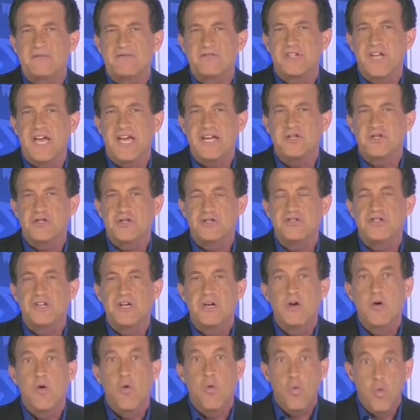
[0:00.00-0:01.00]
of sanctions
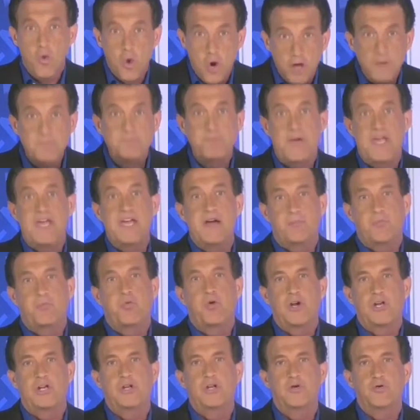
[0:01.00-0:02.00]
would be a
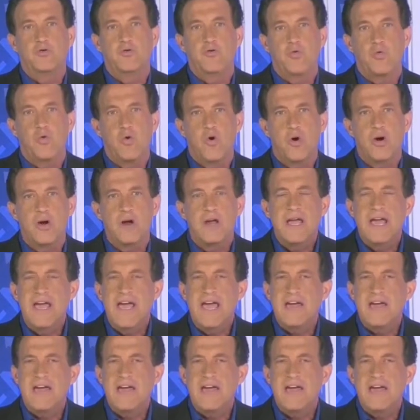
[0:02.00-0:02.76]
prelude to war.